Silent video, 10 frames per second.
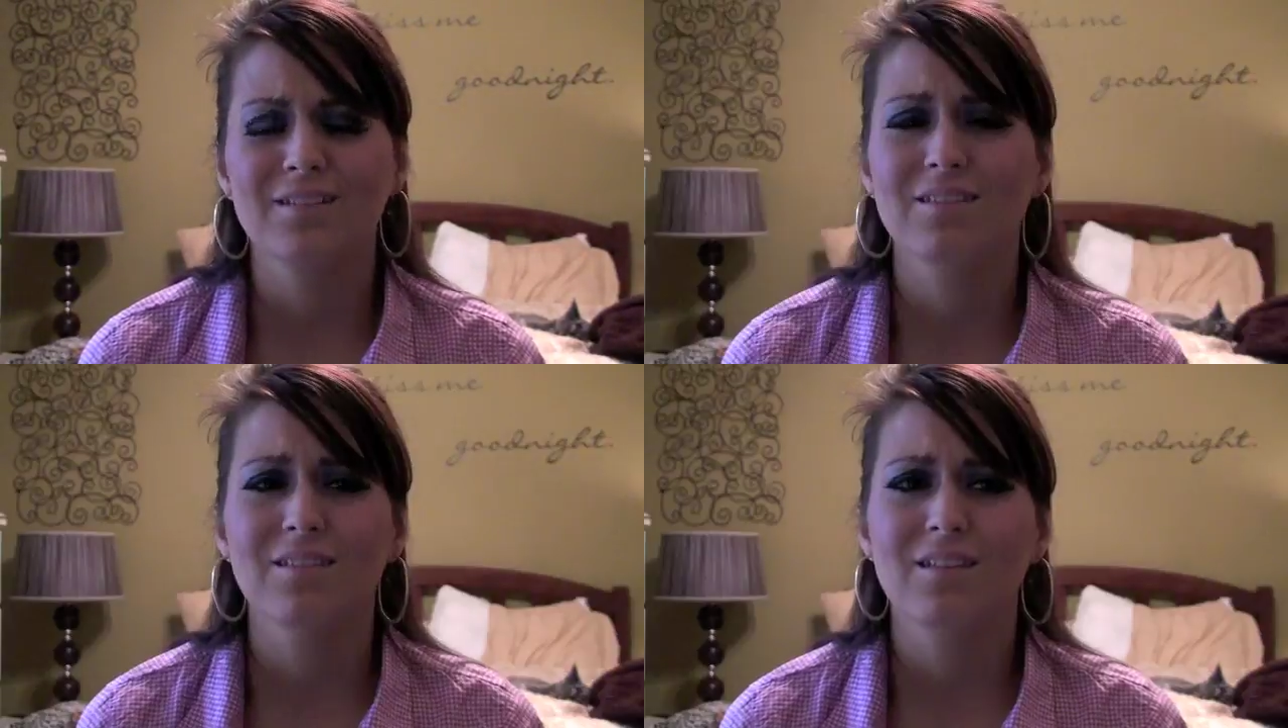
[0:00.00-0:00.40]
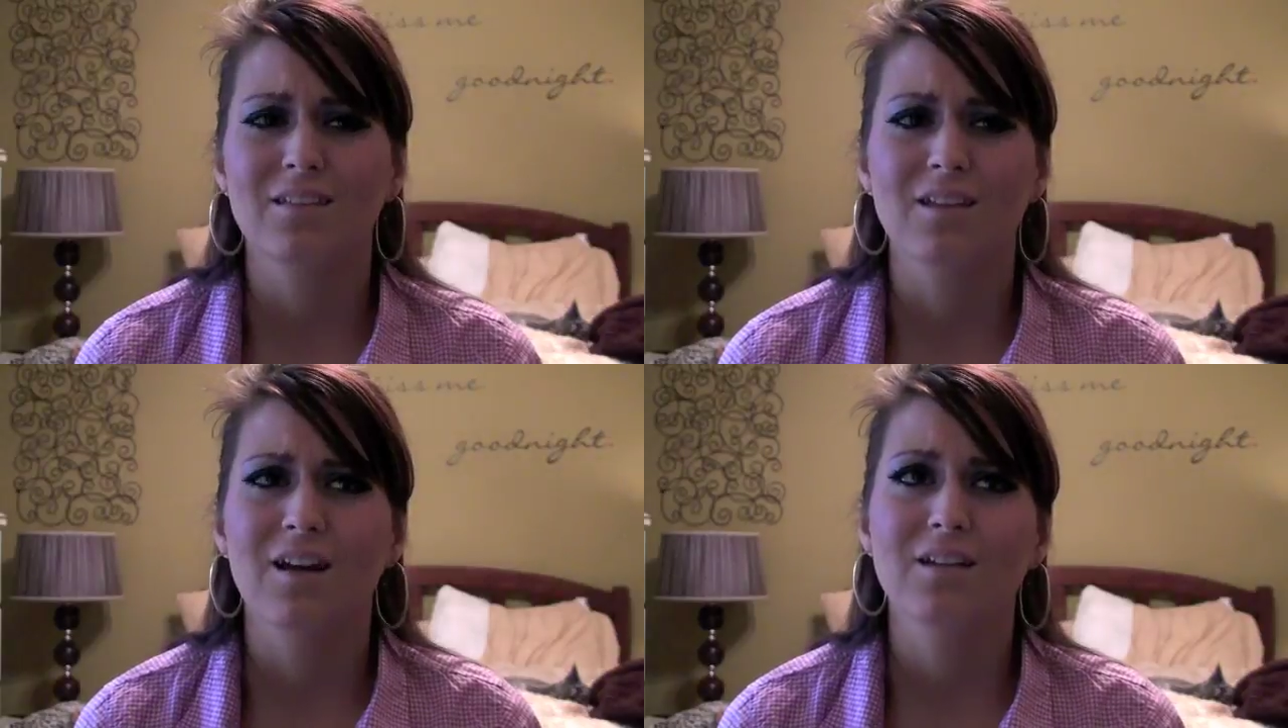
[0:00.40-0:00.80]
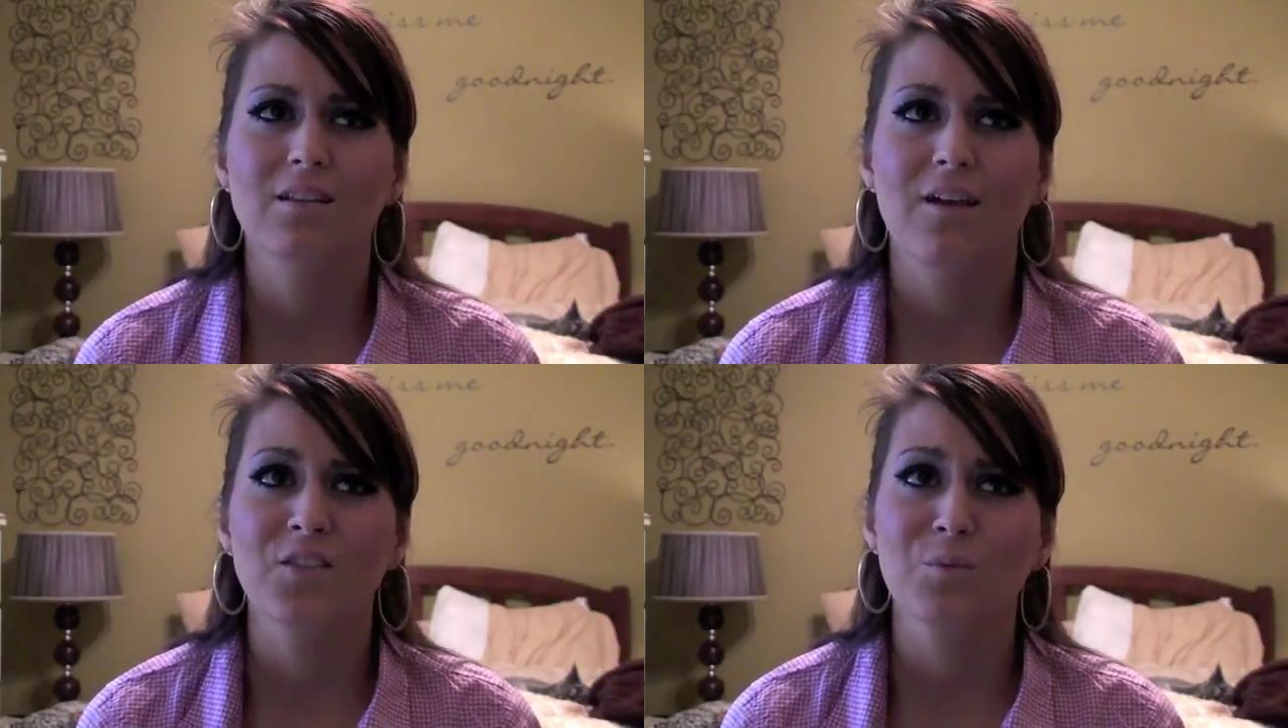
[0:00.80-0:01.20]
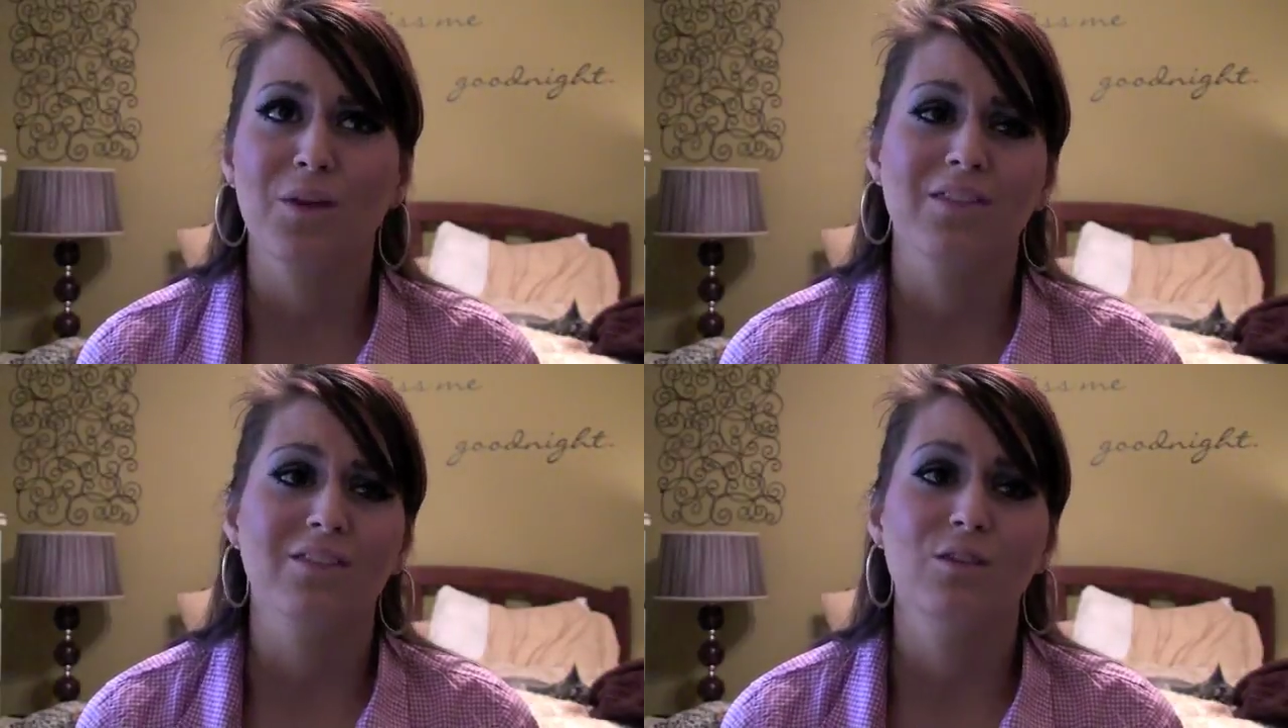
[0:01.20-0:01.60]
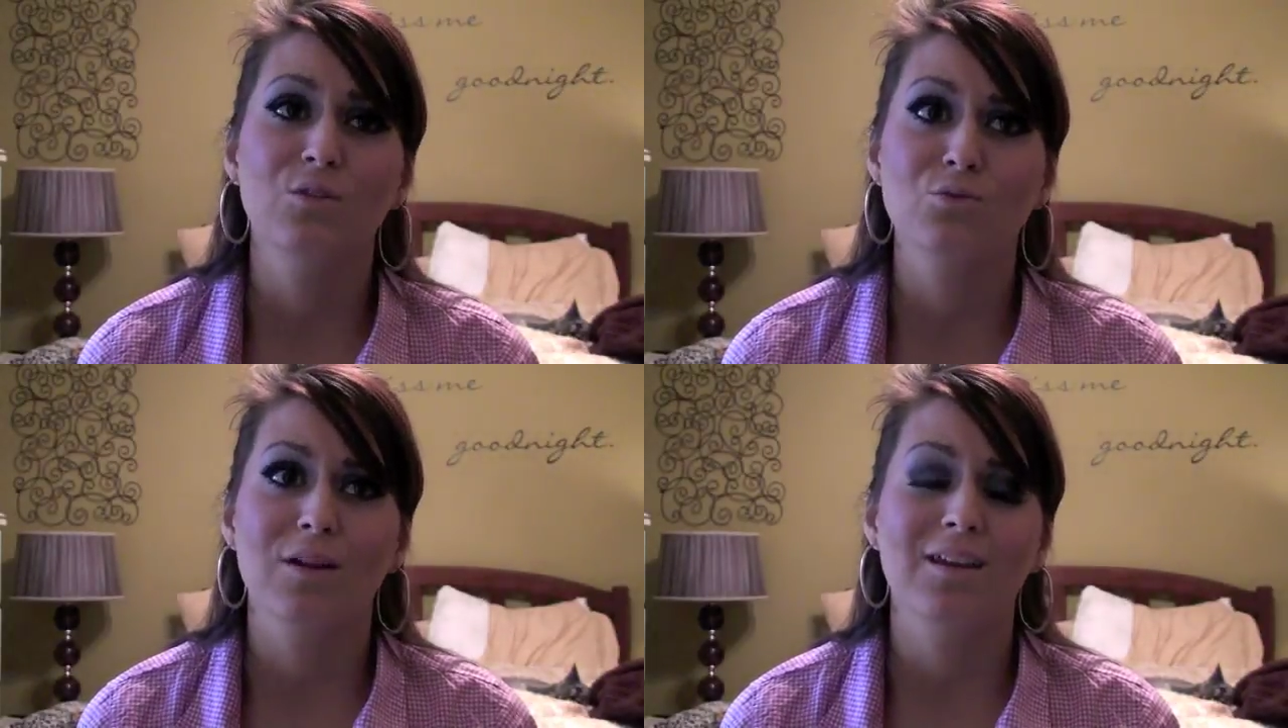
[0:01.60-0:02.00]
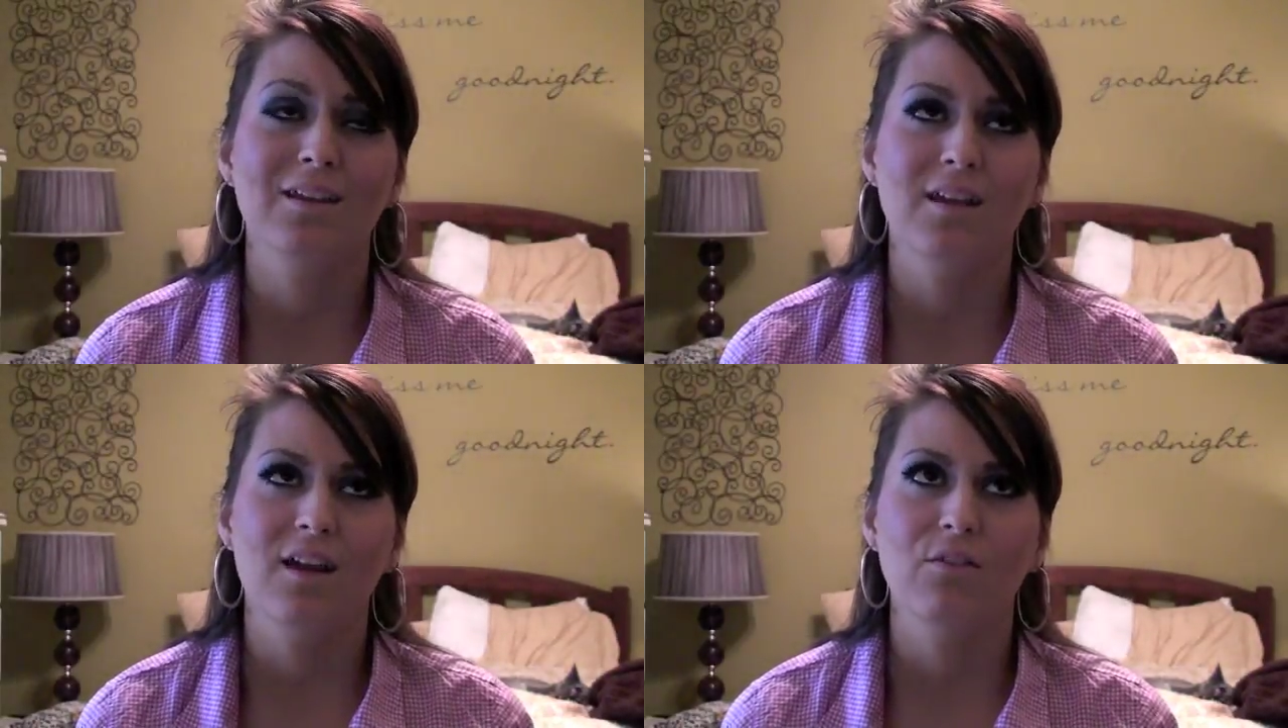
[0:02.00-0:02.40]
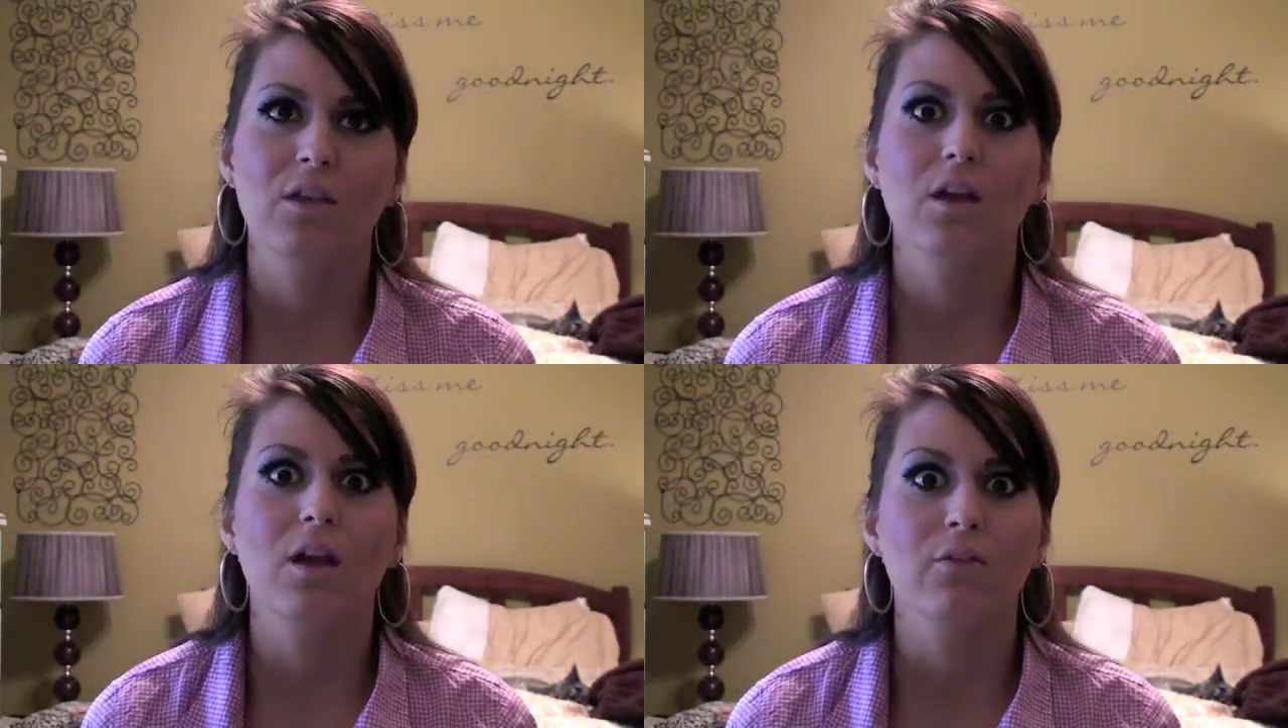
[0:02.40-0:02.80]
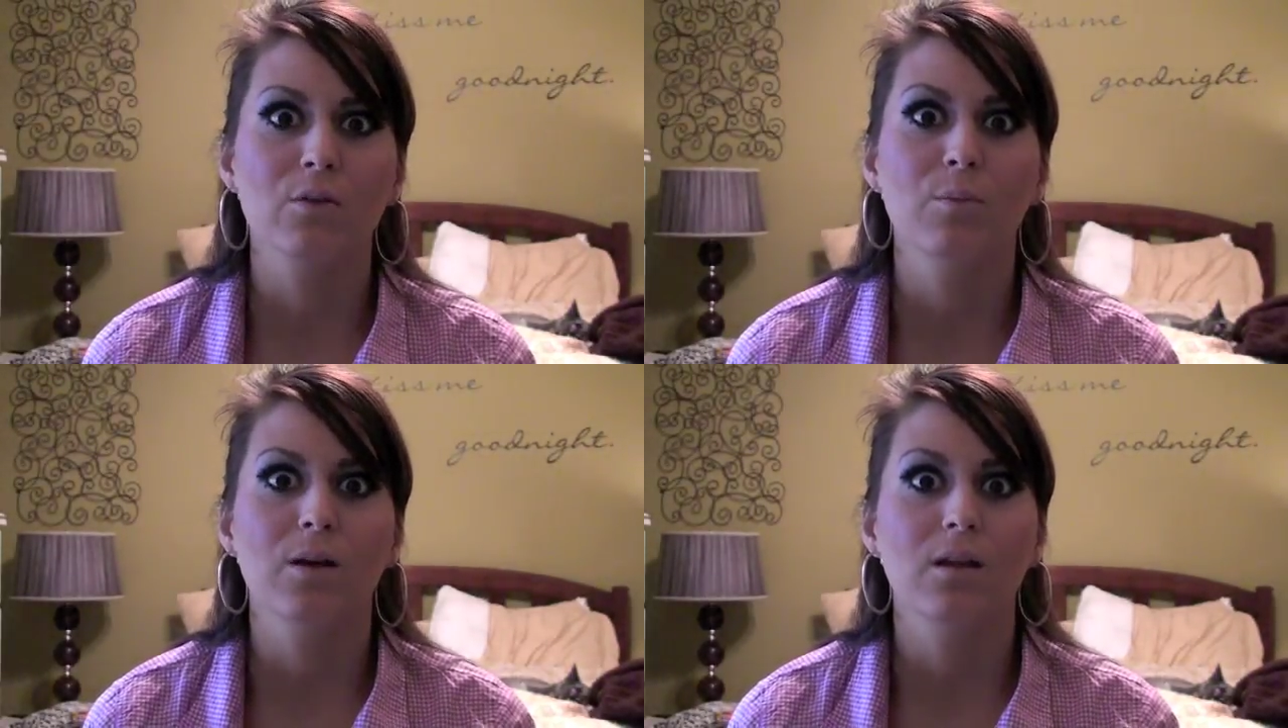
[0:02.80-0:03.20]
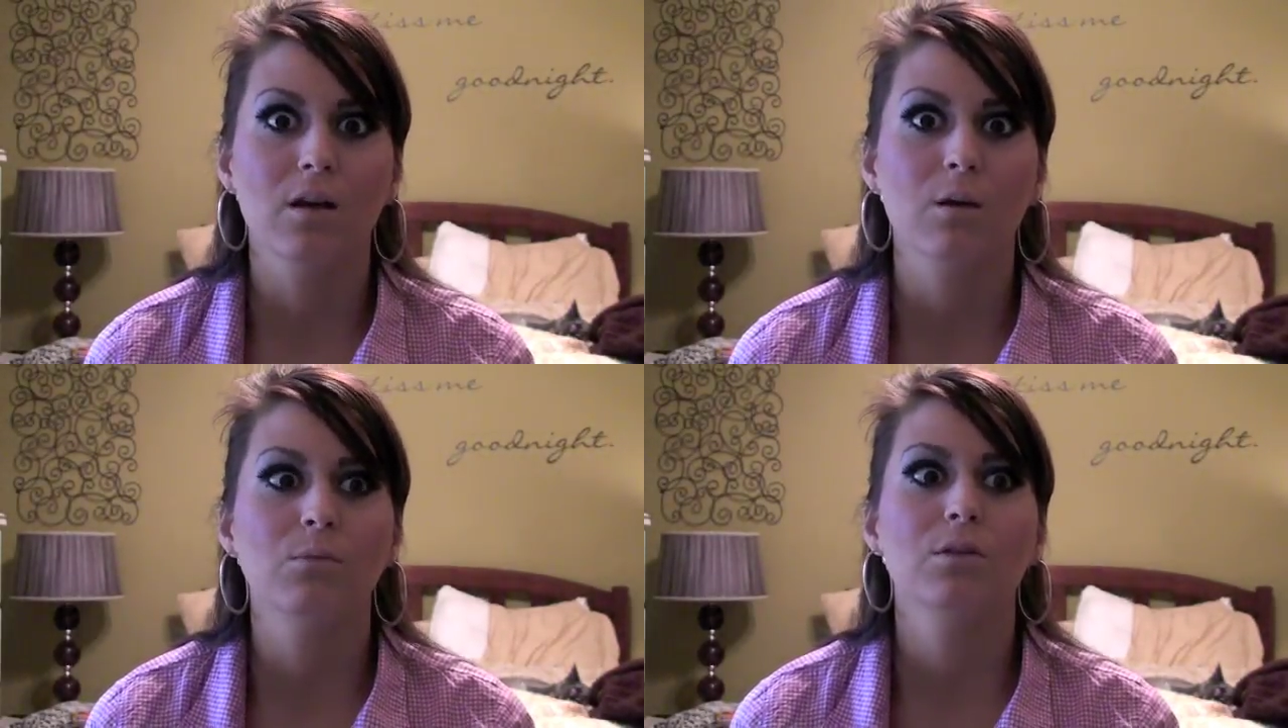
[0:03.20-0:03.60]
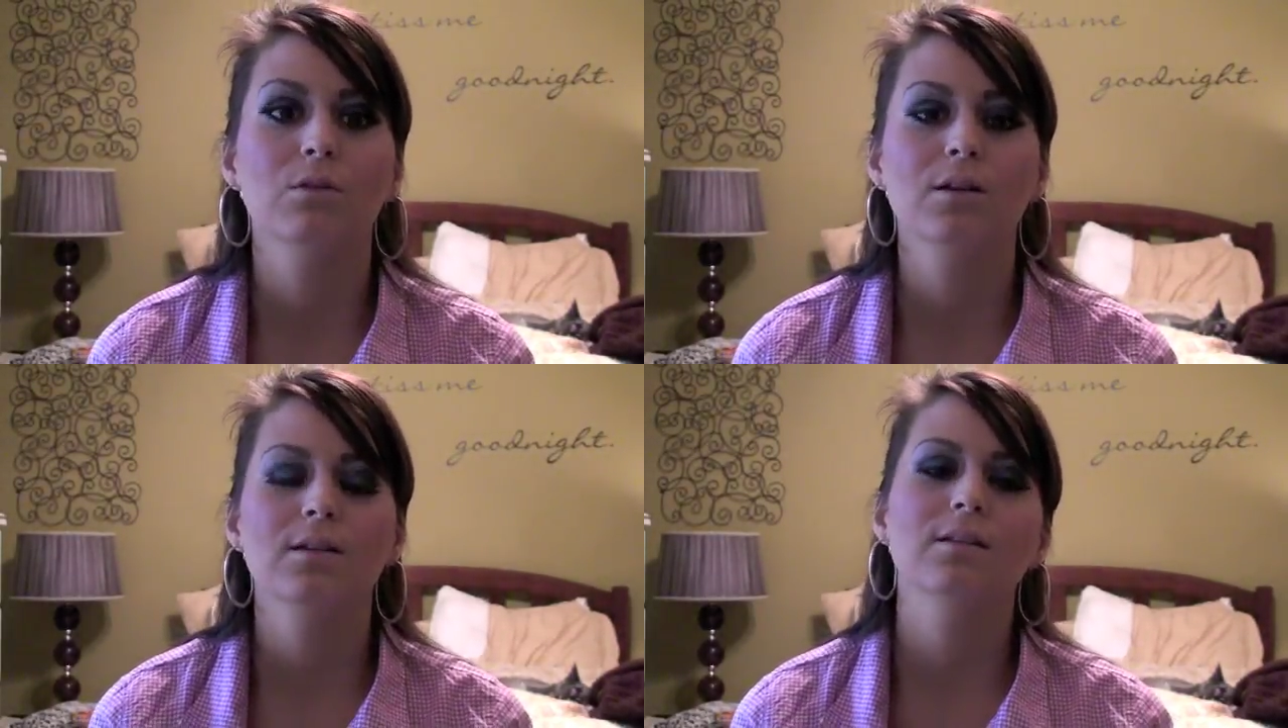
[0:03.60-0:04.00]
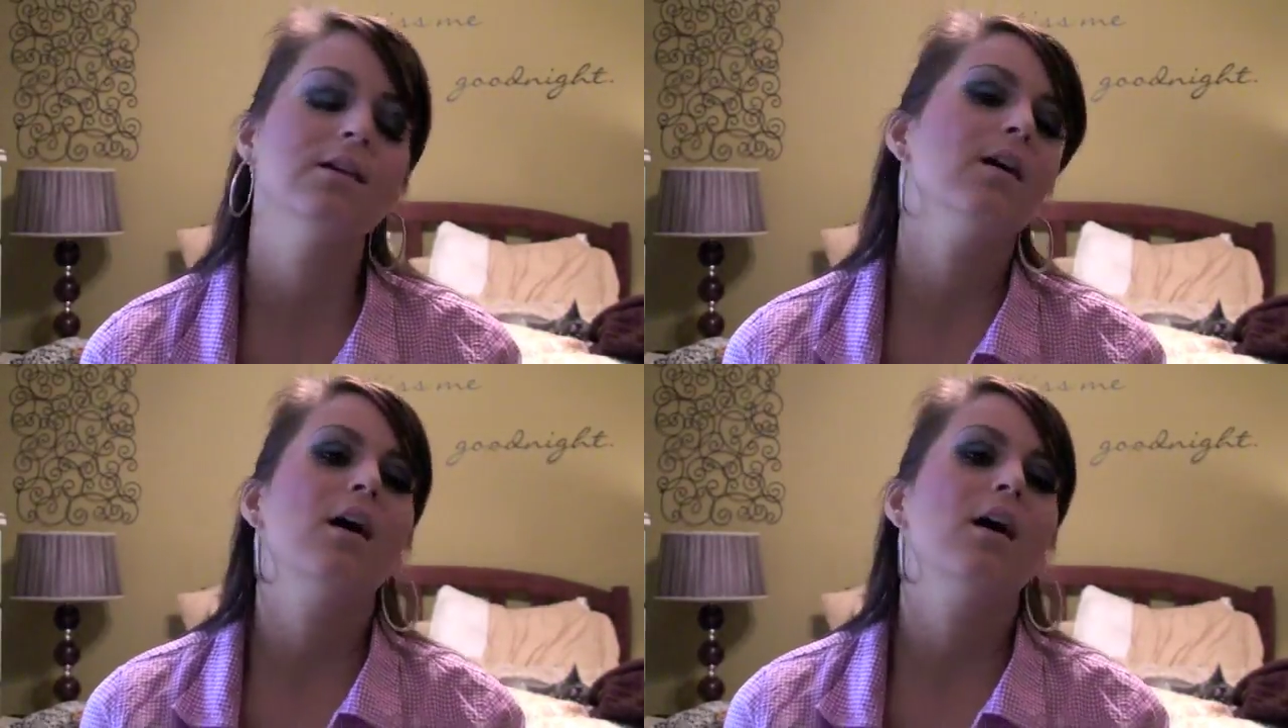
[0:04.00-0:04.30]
and not have to plan this huge wedding and have like everybody come to it.